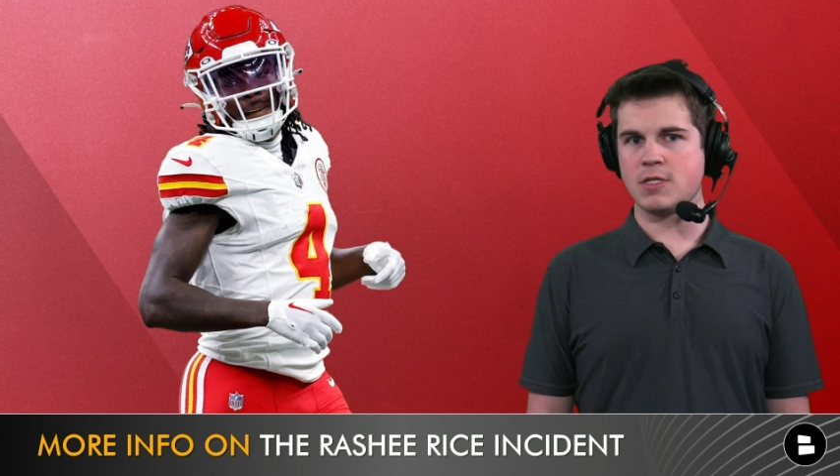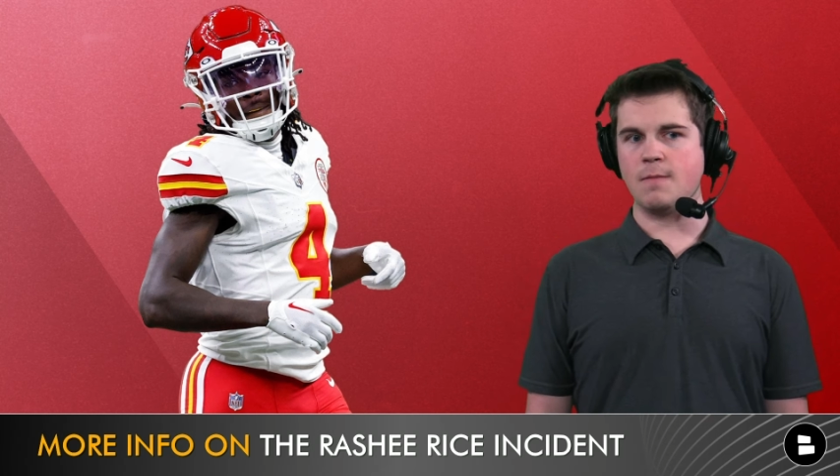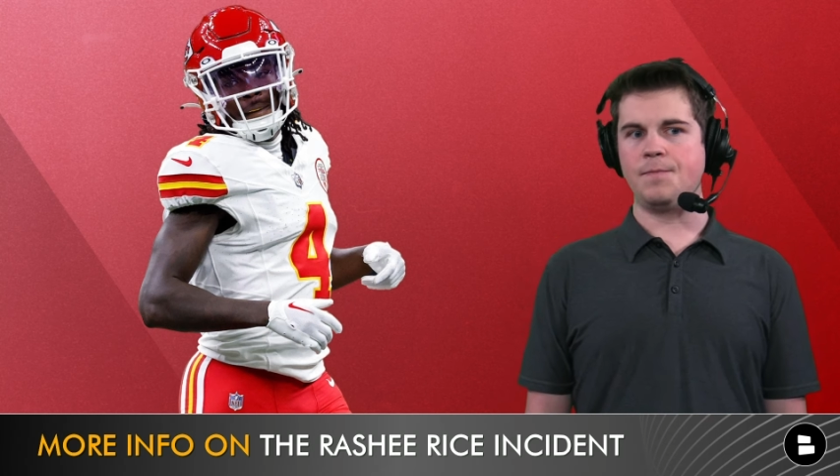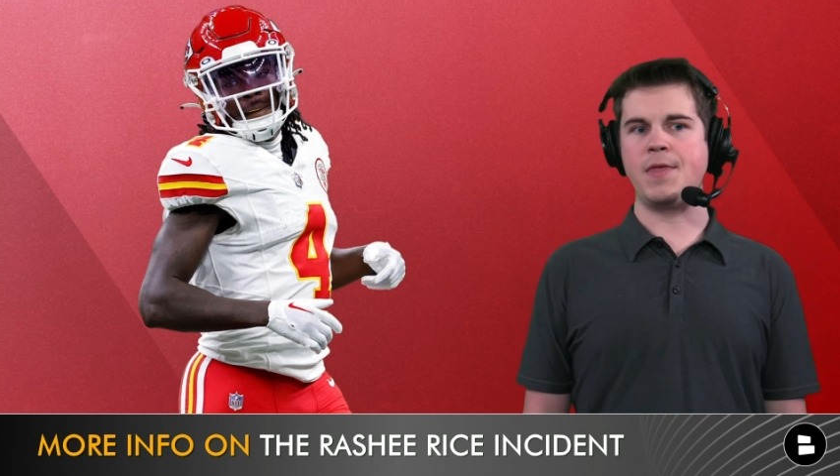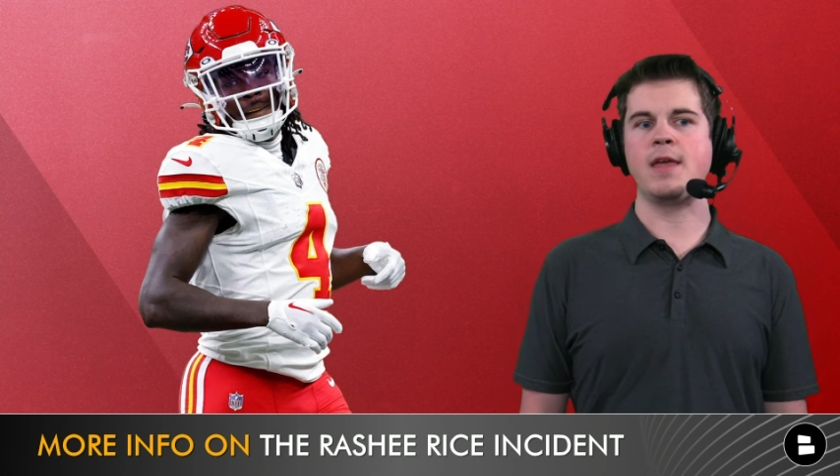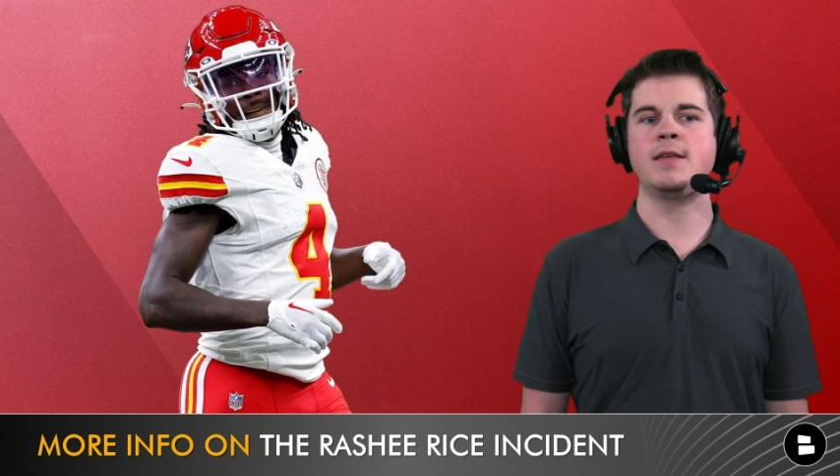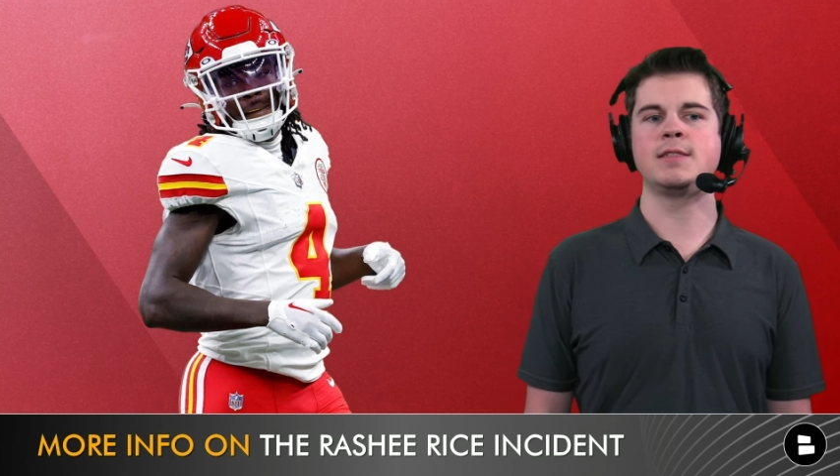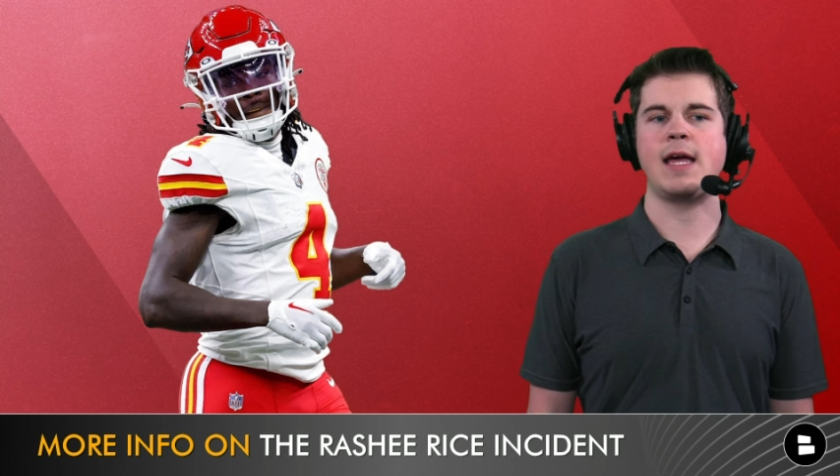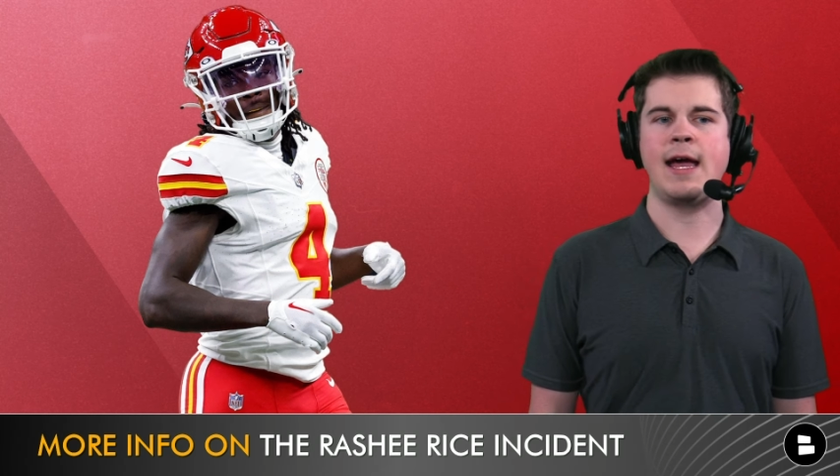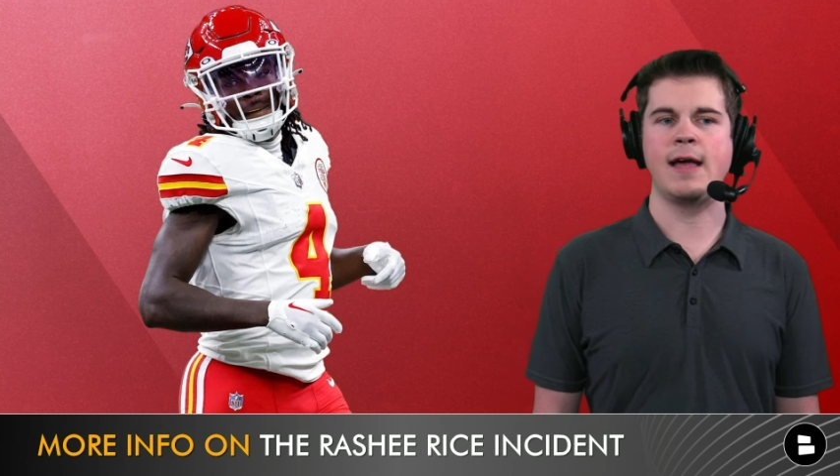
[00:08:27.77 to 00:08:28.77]
some
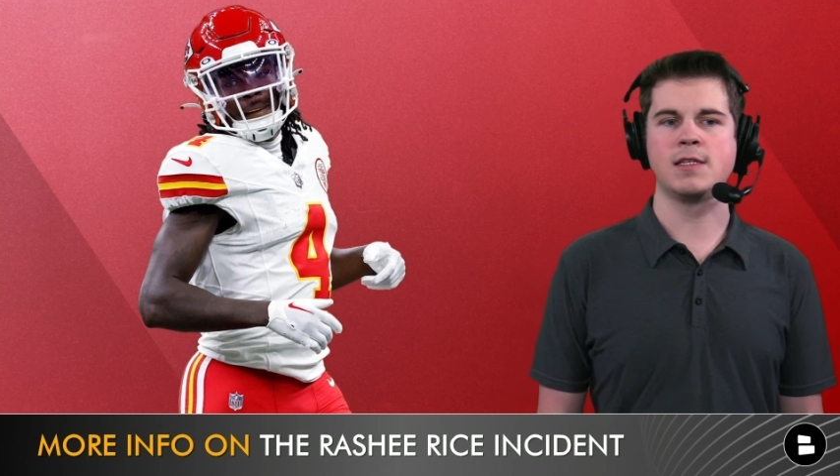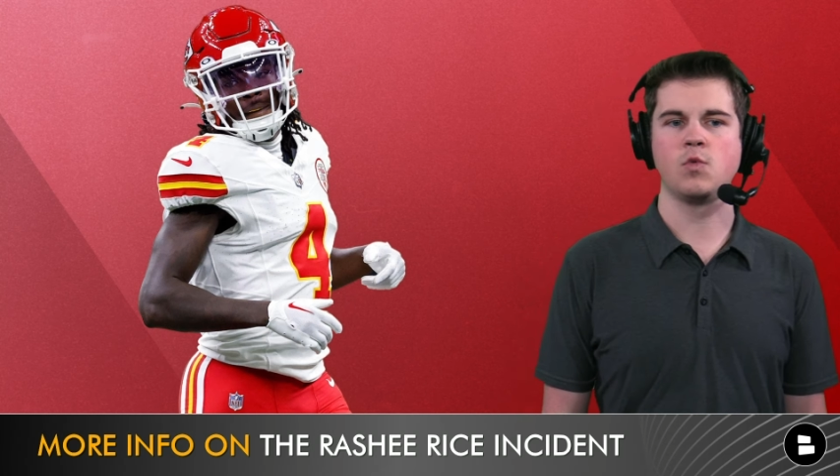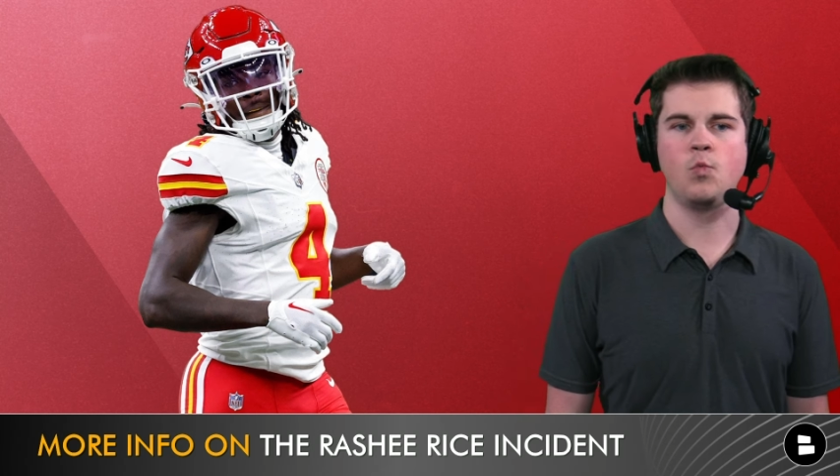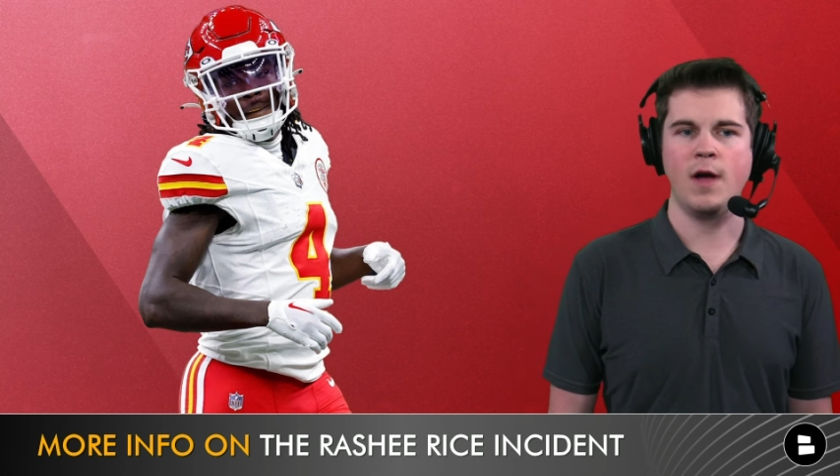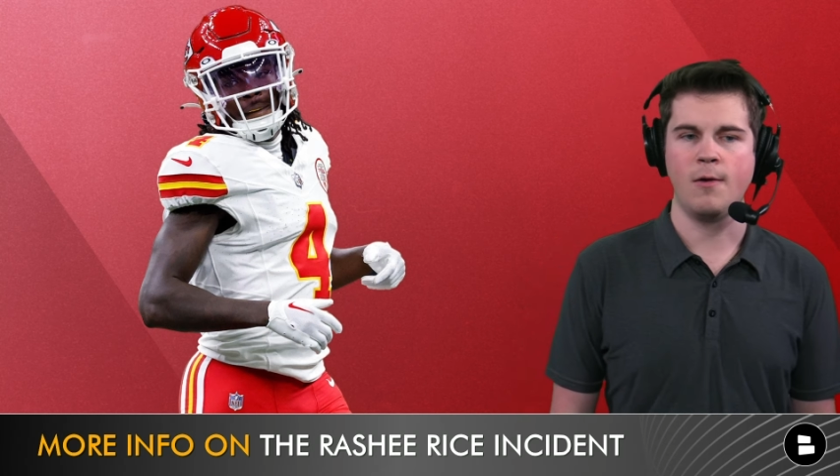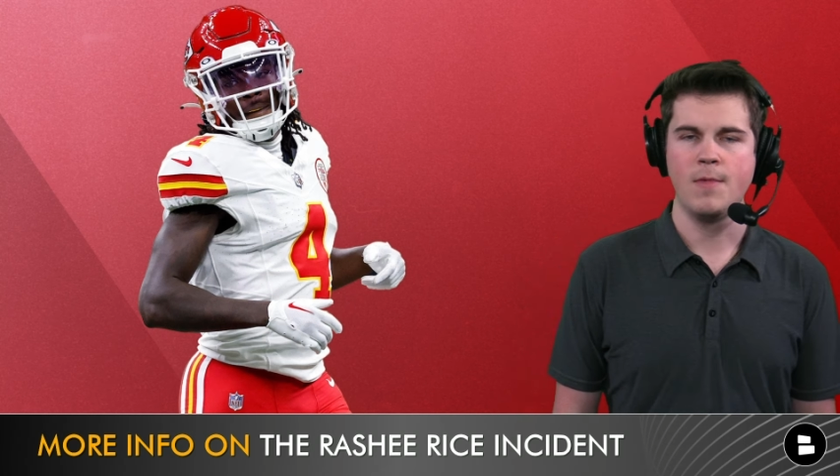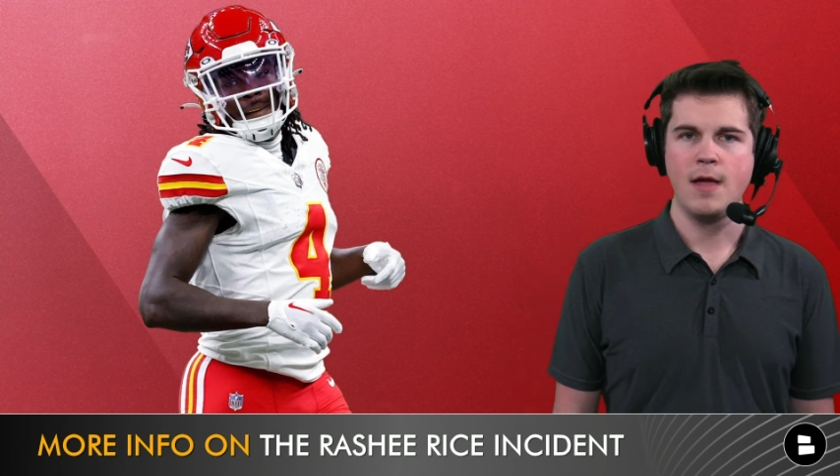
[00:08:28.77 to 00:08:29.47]
things as well.